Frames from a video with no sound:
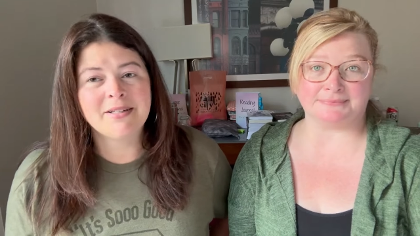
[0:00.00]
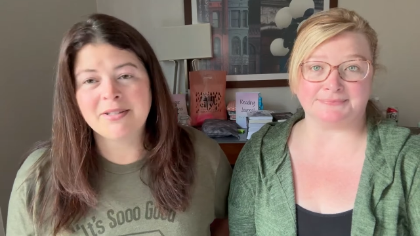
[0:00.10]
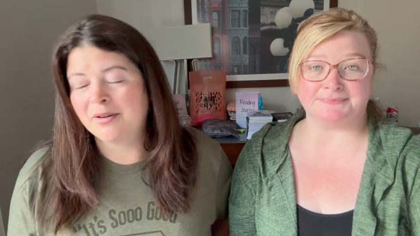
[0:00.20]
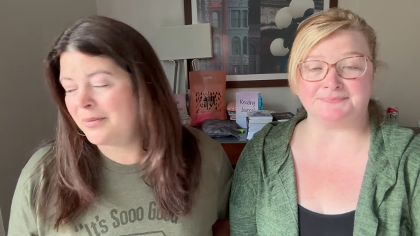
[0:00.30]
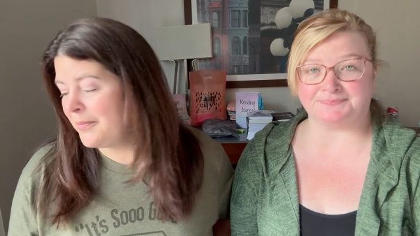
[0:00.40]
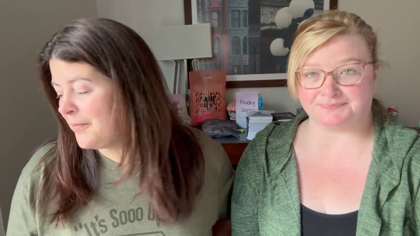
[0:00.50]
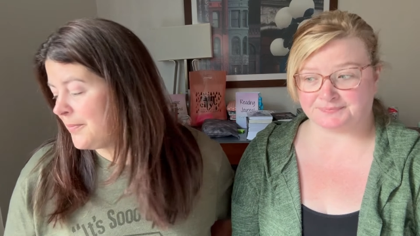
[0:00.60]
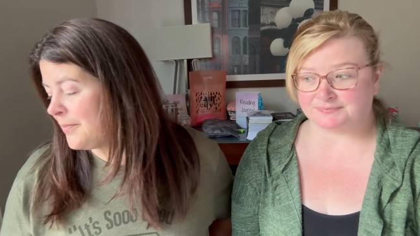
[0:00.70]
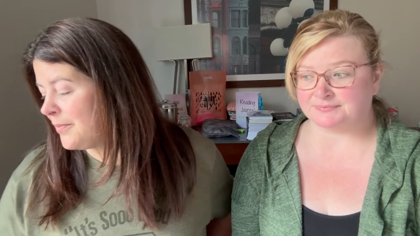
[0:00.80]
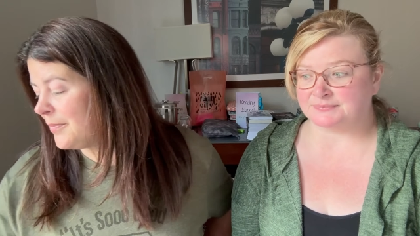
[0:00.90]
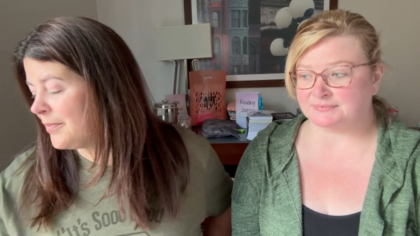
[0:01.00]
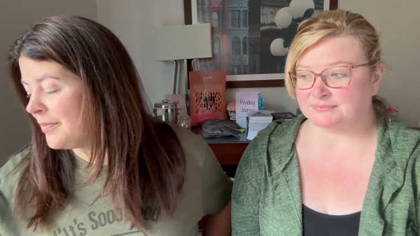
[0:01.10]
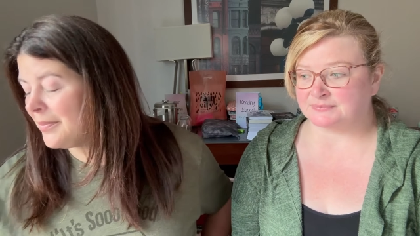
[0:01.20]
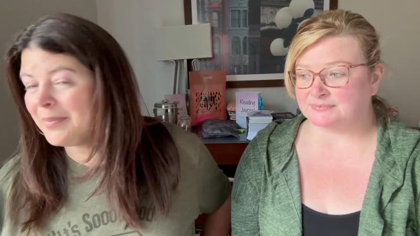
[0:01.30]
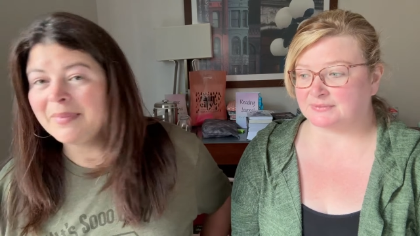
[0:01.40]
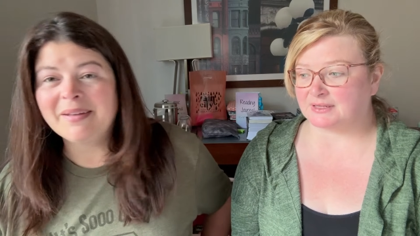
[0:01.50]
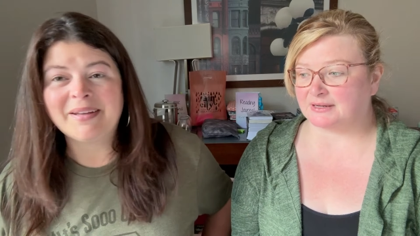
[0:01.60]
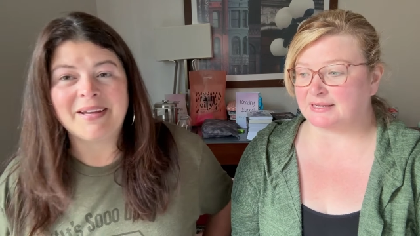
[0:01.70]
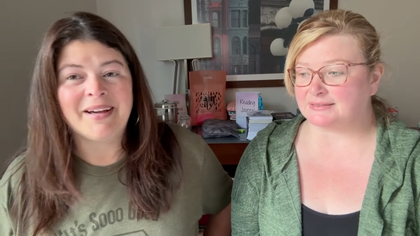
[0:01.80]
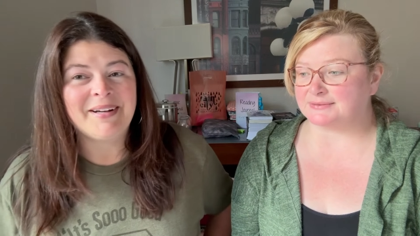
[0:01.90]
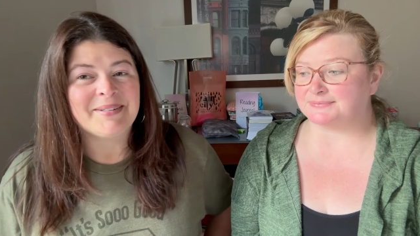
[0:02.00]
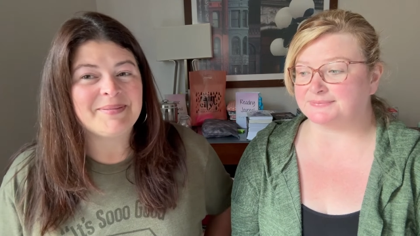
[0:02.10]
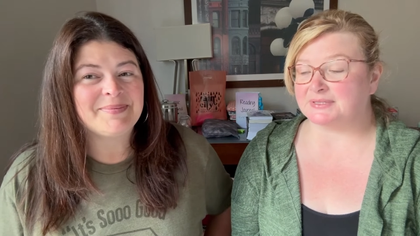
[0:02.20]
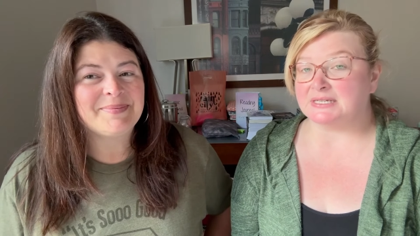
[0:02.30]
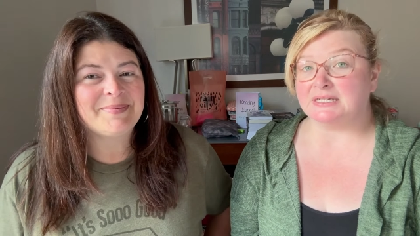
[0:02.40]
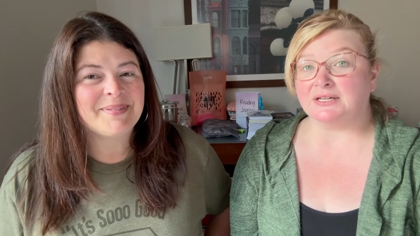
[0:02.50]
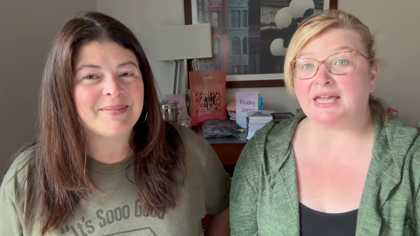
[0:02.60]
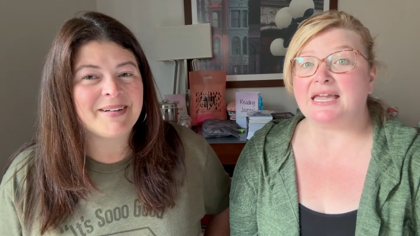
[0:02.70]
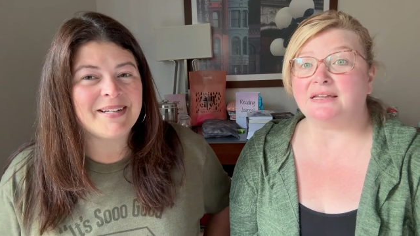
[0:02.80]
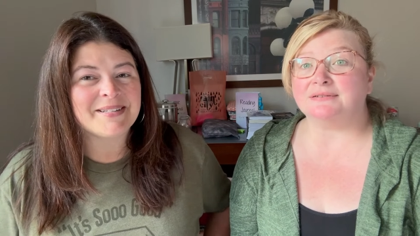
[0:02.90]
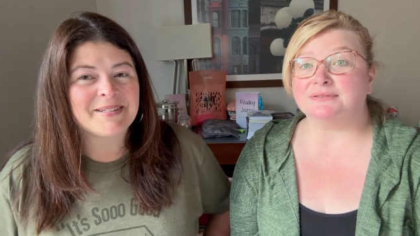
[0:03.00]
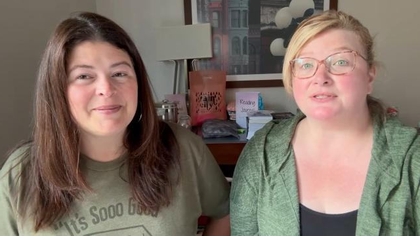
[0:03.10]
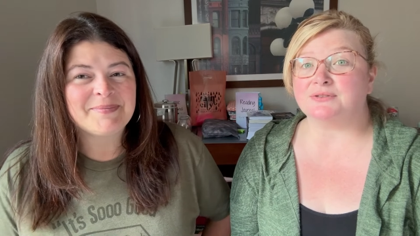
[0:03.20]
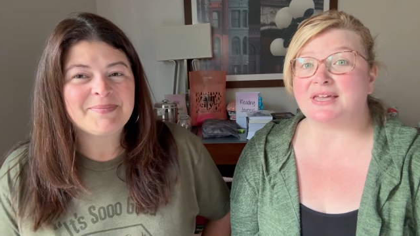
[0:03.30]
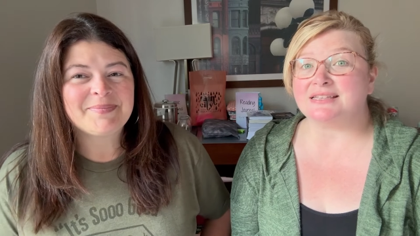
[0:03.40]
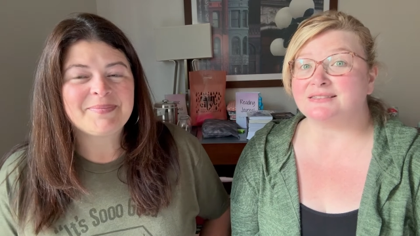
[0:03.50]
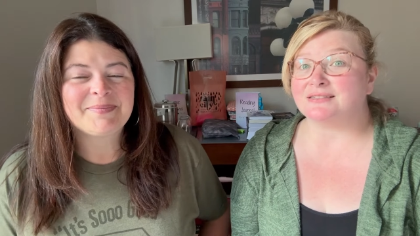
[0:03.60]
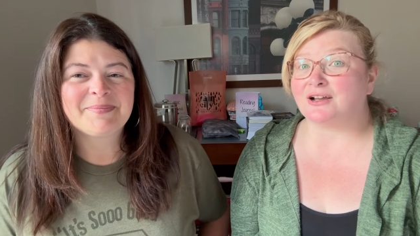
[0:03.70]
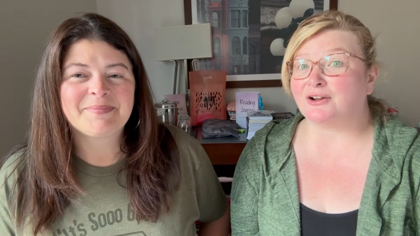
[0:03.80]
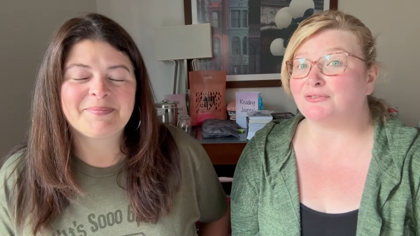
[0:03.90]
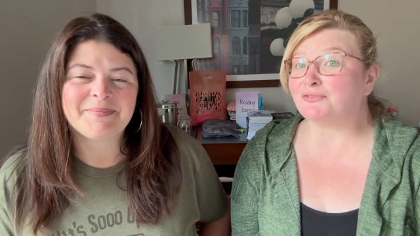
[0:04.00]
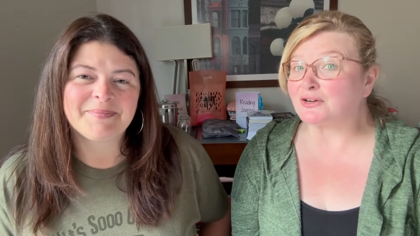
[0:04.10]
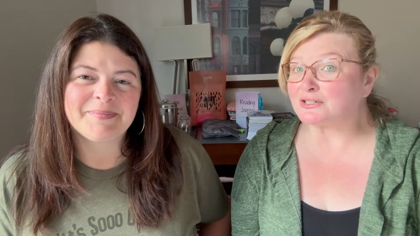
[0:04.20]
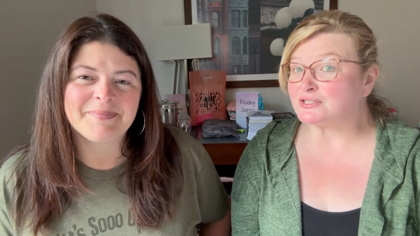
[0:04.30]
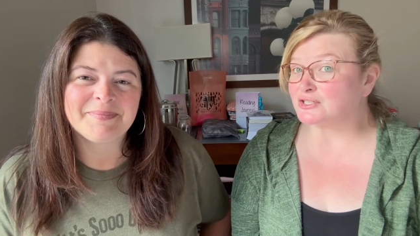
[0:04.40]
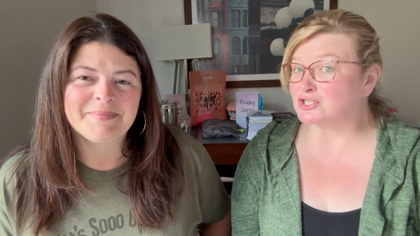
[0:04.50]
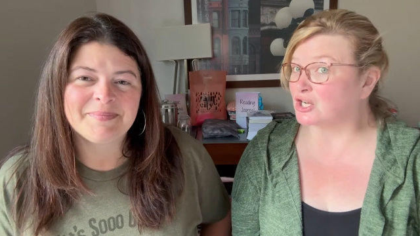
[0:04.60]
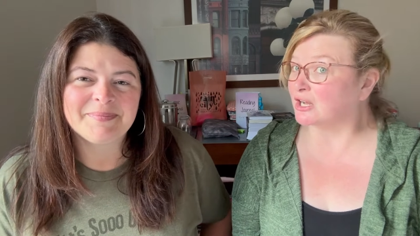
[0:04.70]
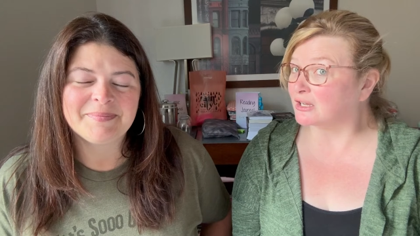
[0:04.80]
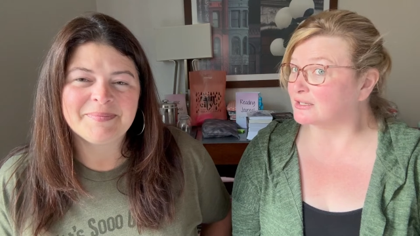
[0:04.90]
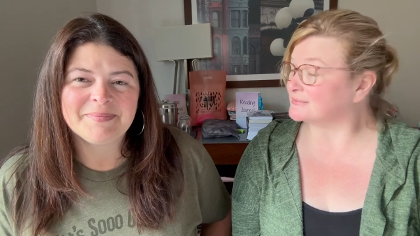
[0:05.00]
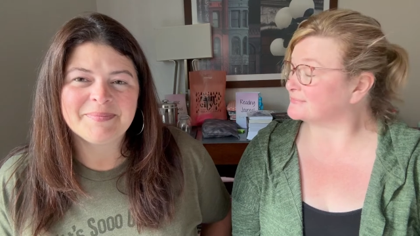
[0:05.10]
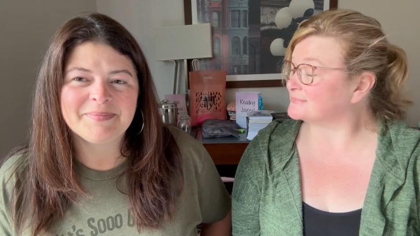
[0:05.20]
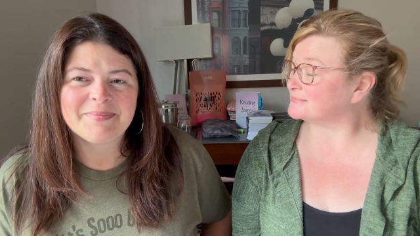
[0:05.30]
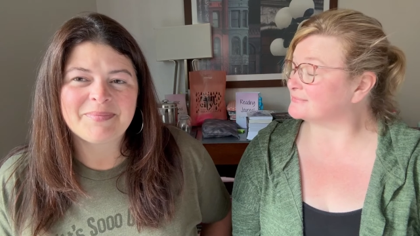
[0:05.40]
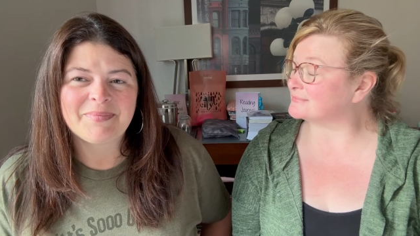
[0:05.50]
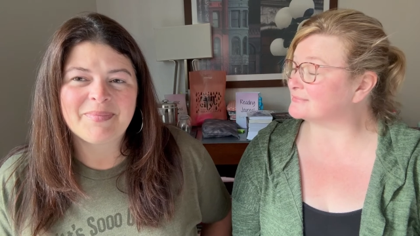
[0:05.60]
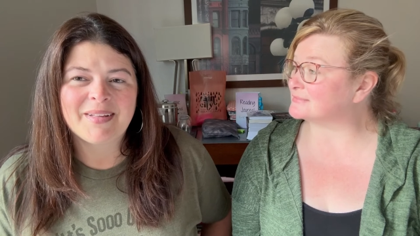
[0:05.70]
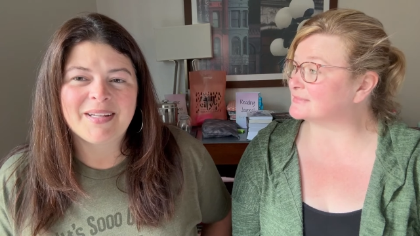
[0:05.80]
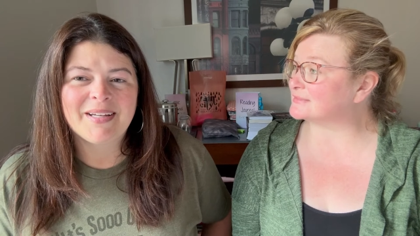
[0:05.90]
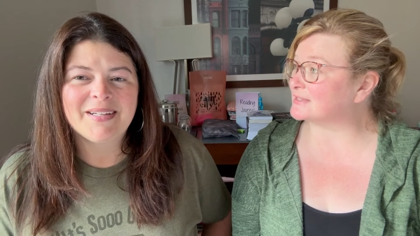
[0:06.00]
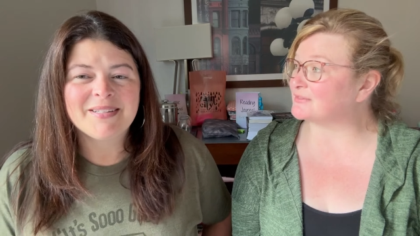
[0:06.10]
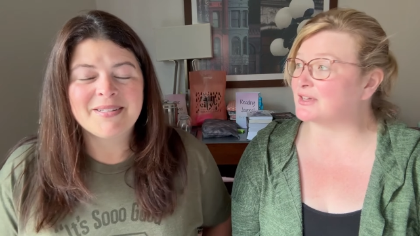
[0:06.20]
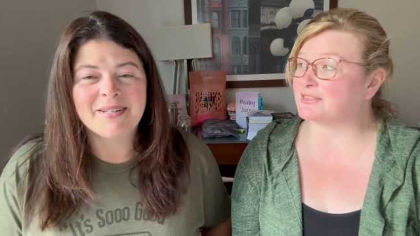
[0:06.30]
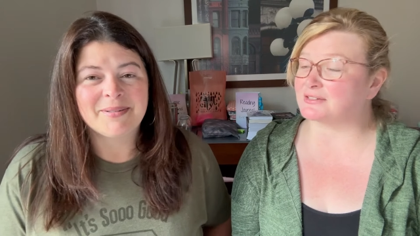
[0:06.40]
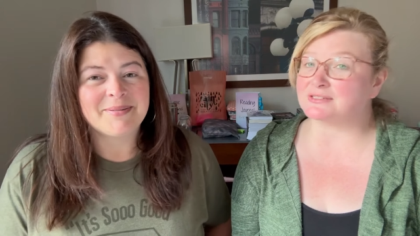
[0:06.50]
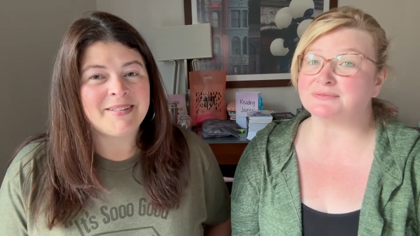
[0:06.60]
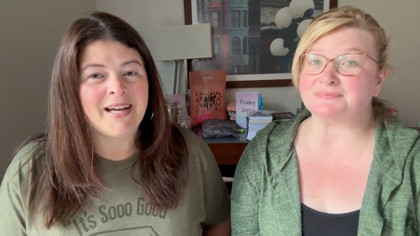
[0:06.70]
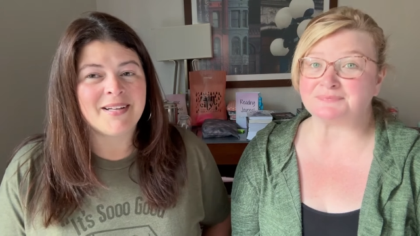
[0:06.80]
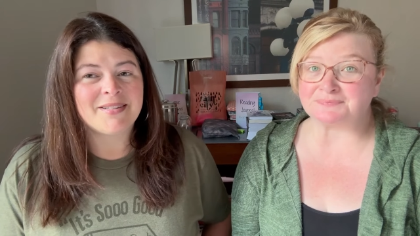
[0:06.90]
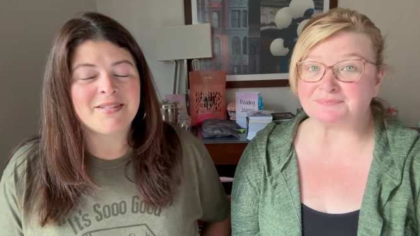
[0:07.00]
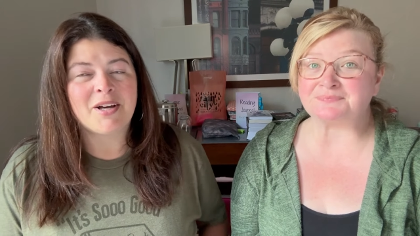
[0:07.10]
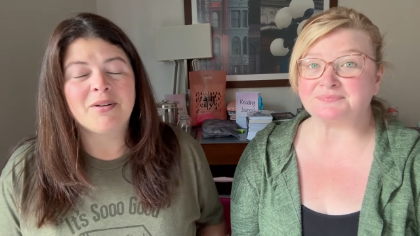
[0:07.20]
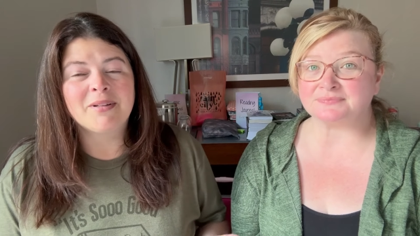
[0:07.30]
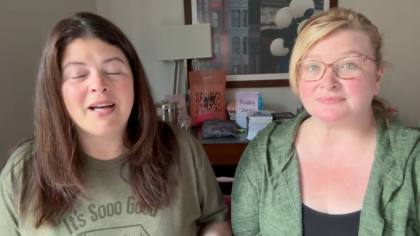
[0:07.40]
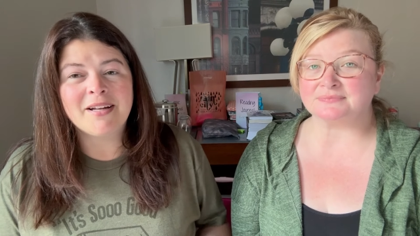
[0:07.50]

Speaker 1: So,
Speaker 2: yeah. Okay, right. So that's our first chunk of offers. So,
Speaker 1: yes. So let